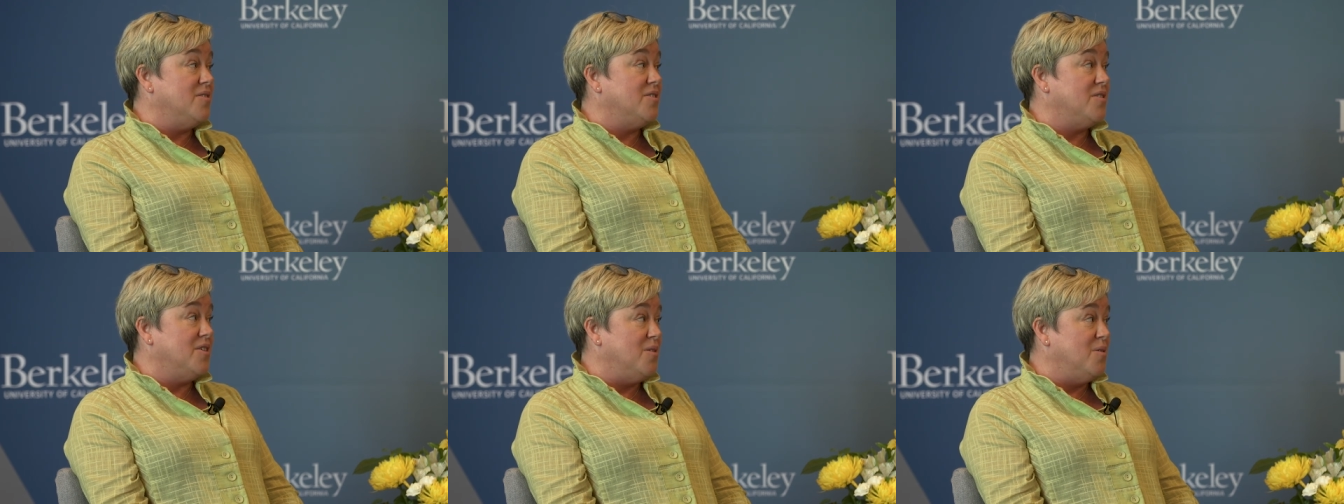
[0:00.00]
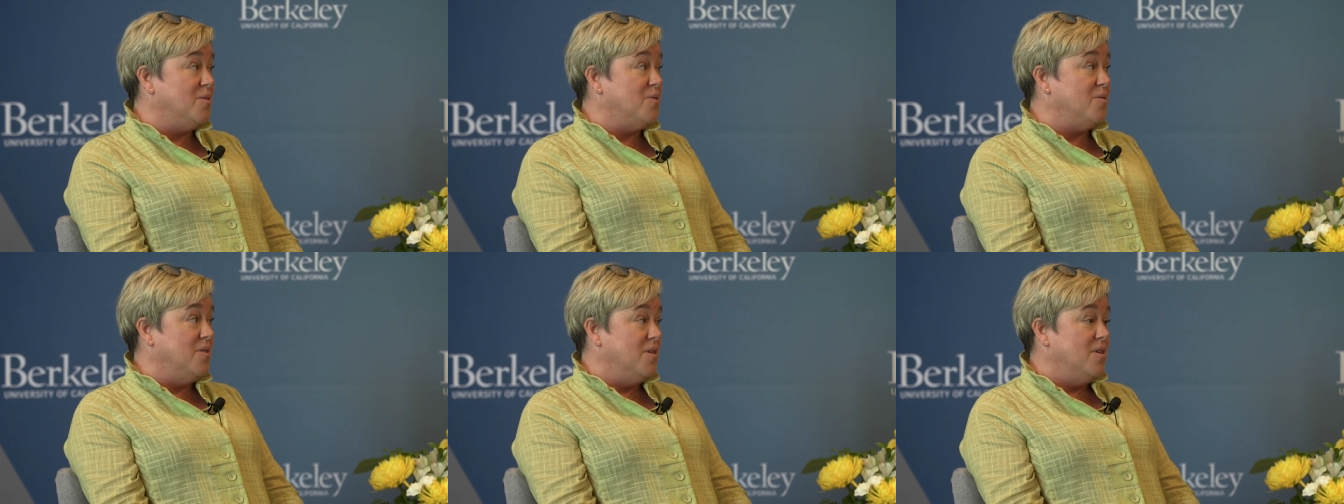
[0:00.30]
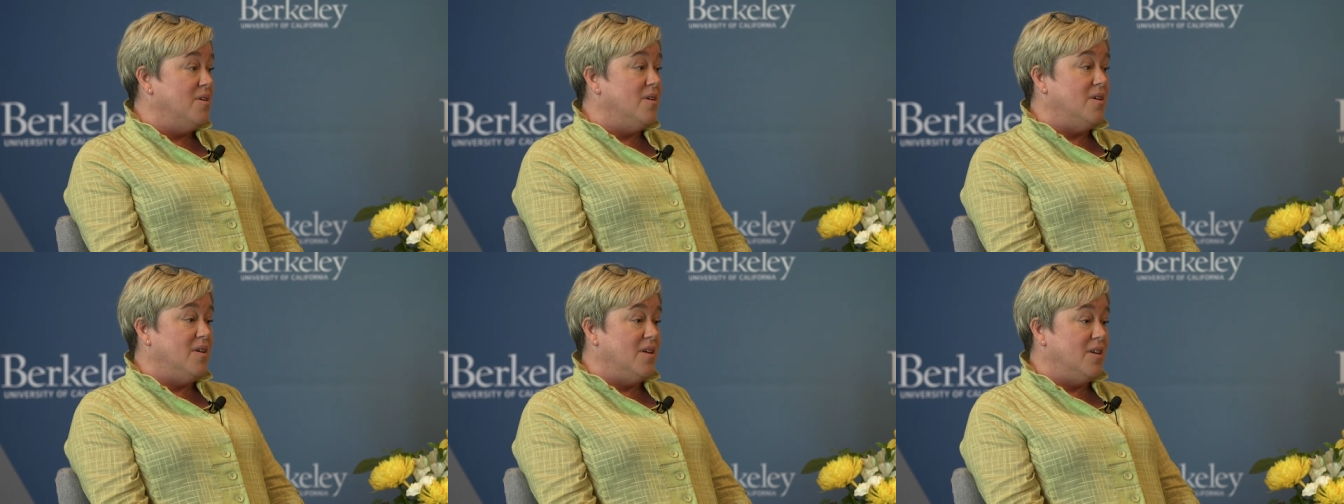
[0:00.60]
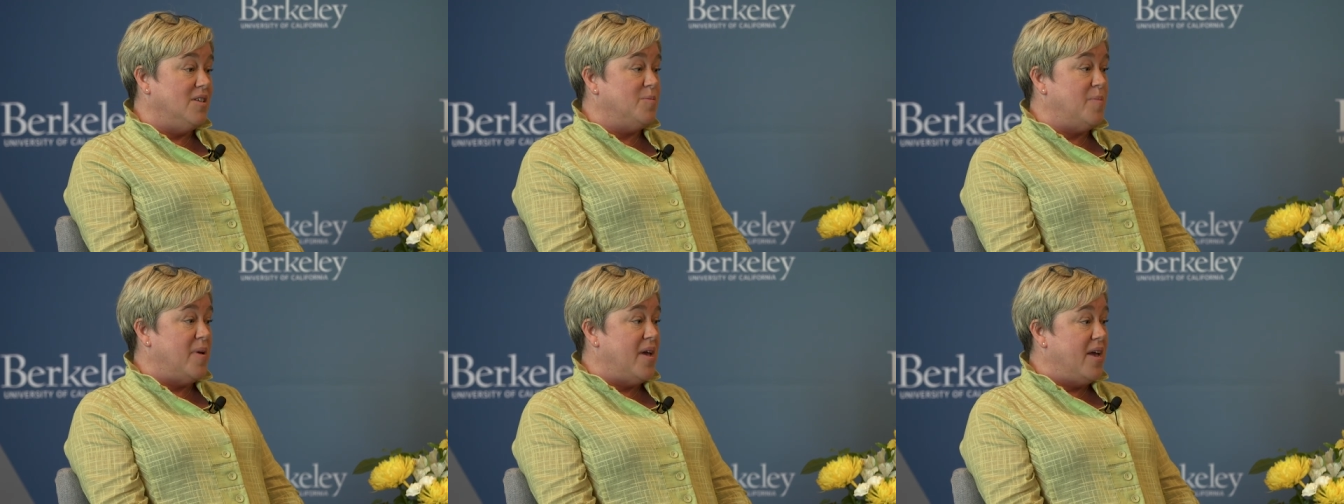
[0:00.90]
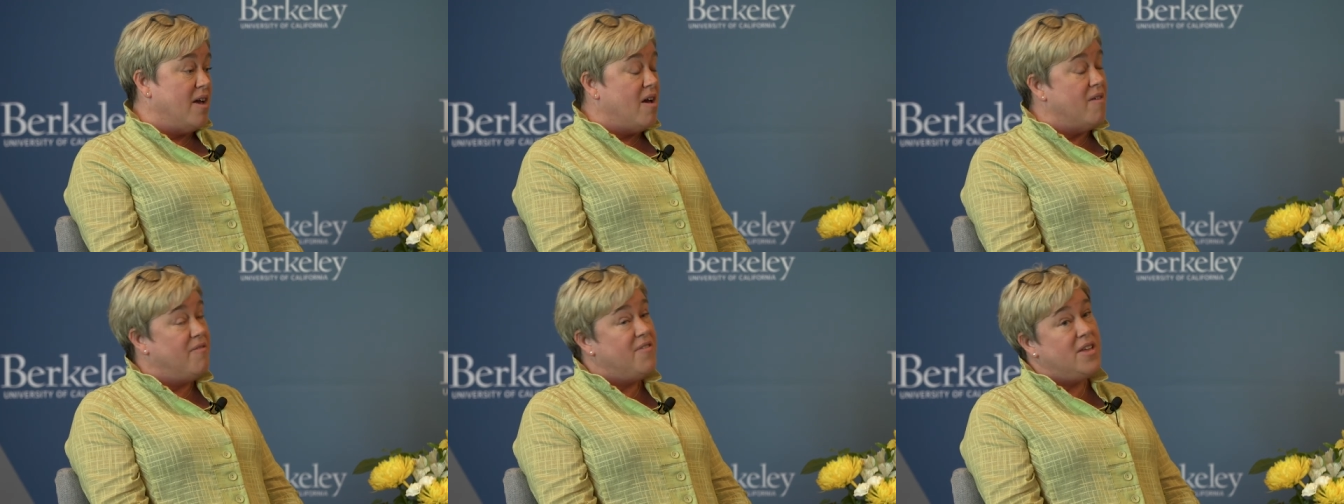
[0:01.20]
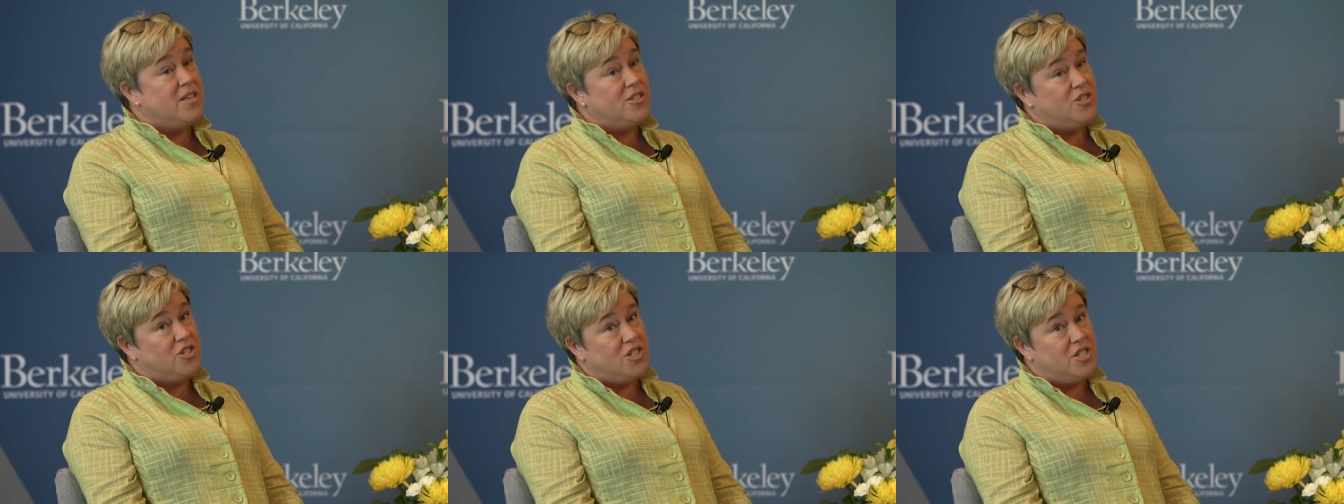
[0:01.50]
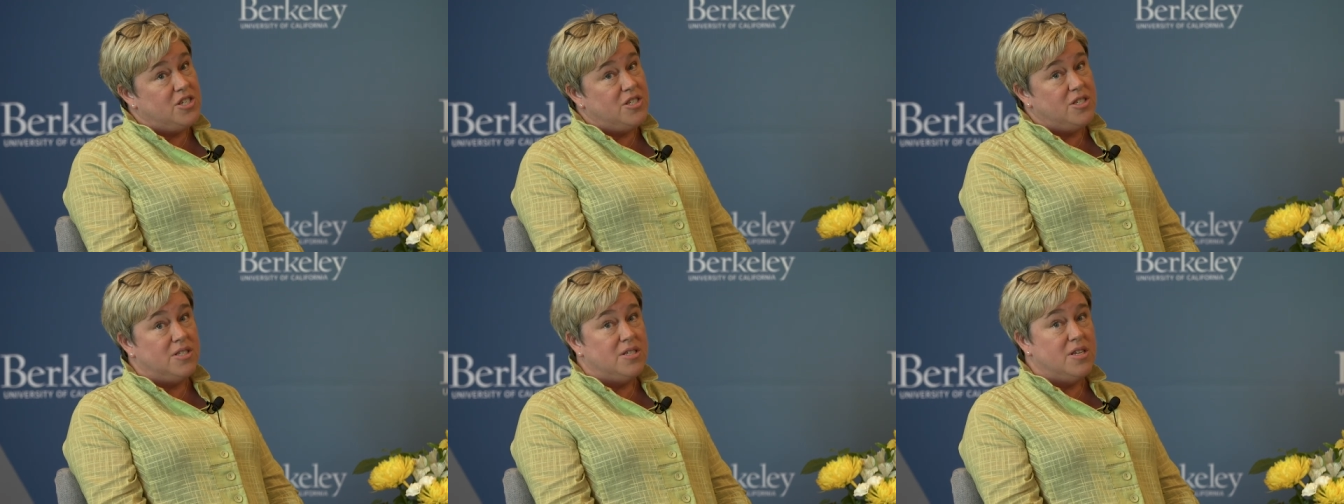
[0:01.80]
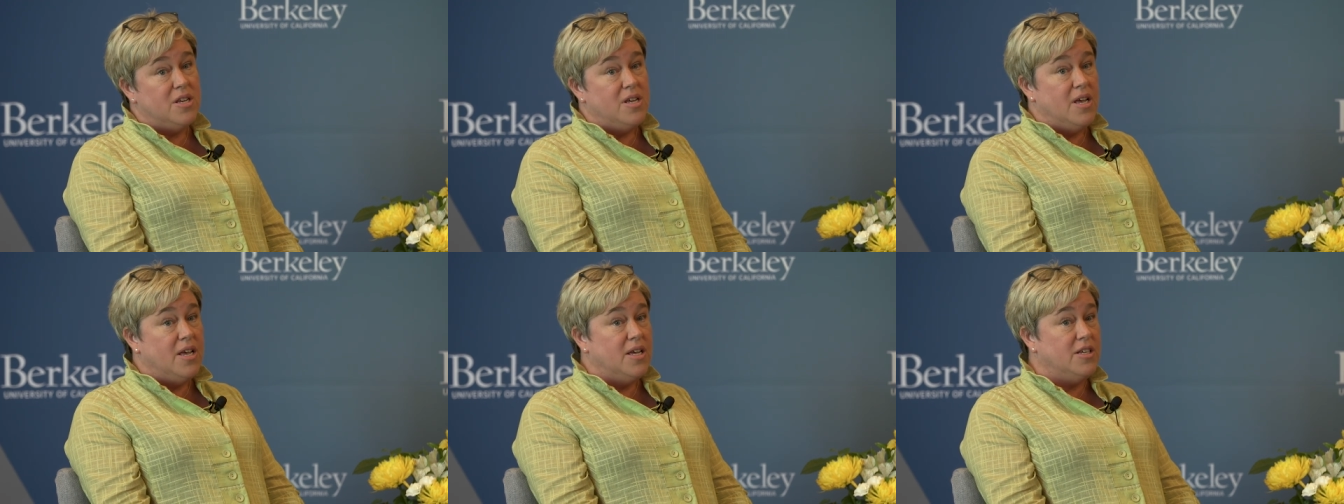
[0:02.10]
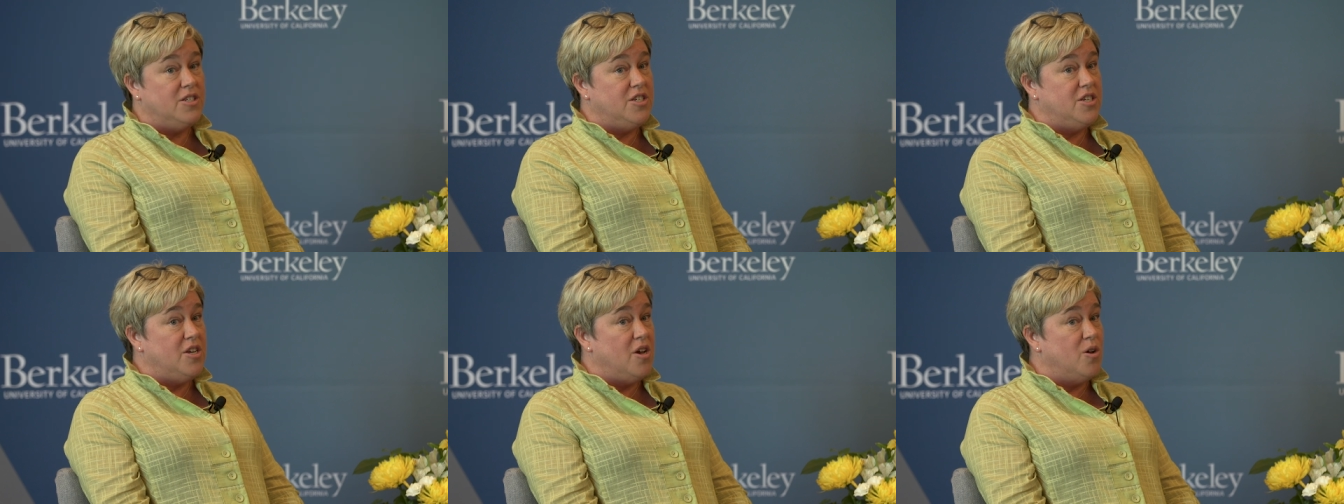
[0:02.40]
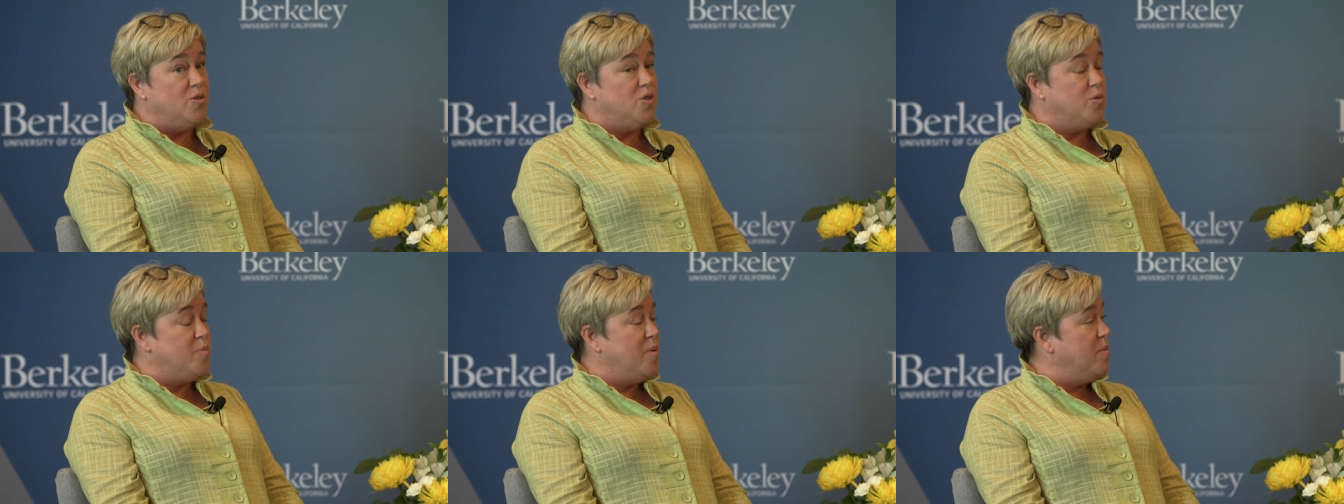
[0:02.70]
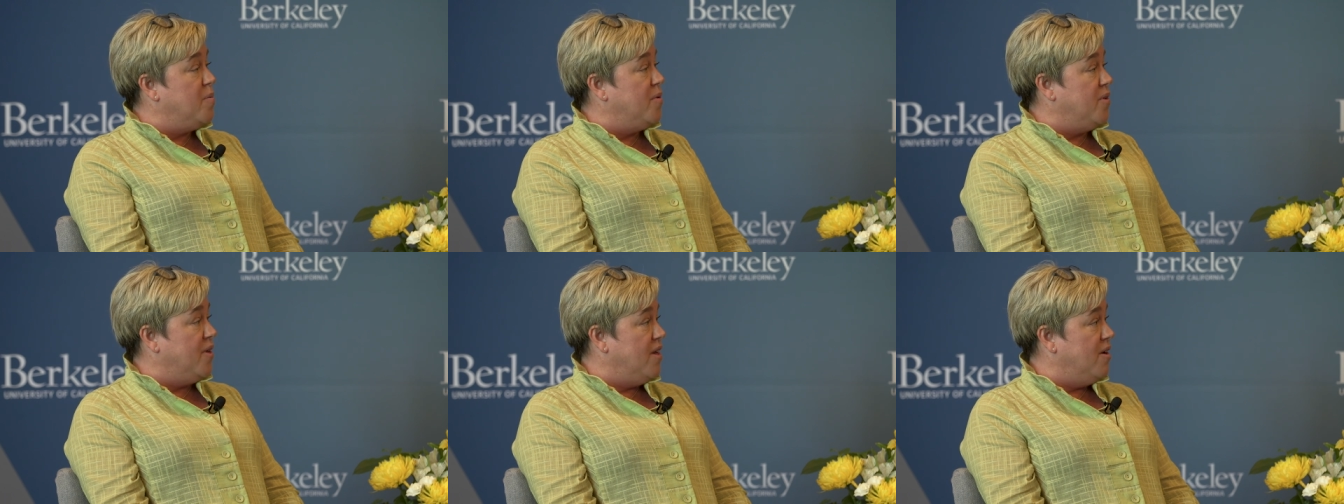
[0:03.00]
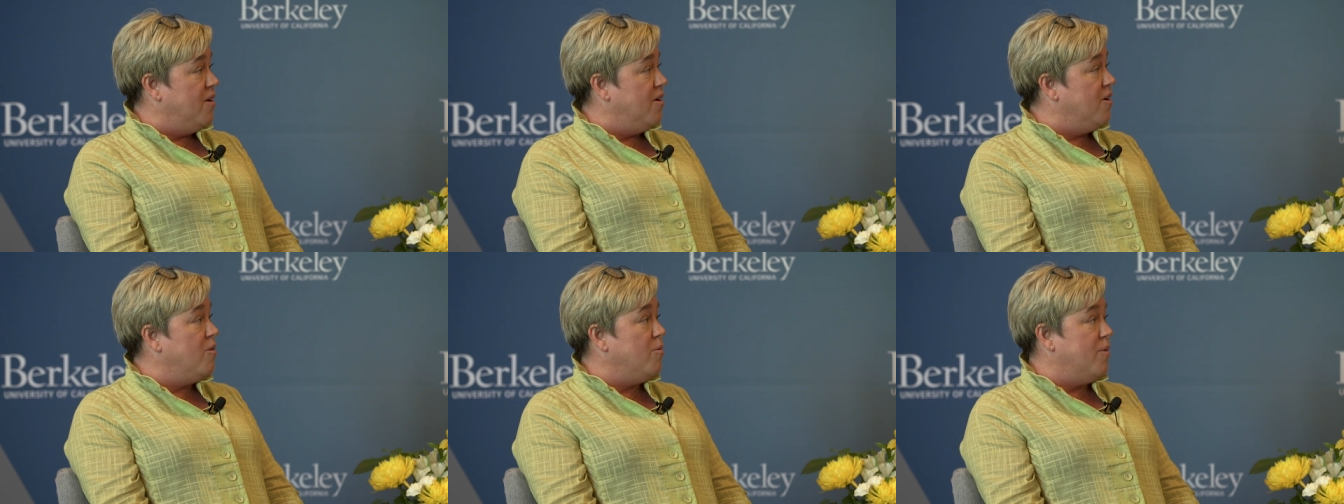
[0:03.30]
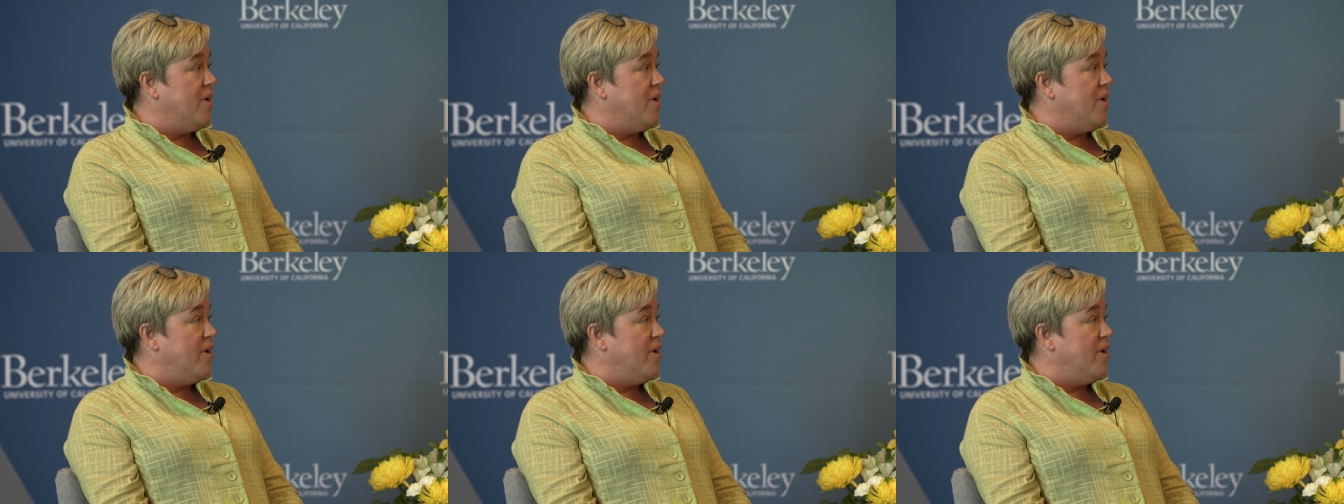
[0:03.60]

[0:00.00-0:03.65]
So it's paying off. And she's and she hosts people here.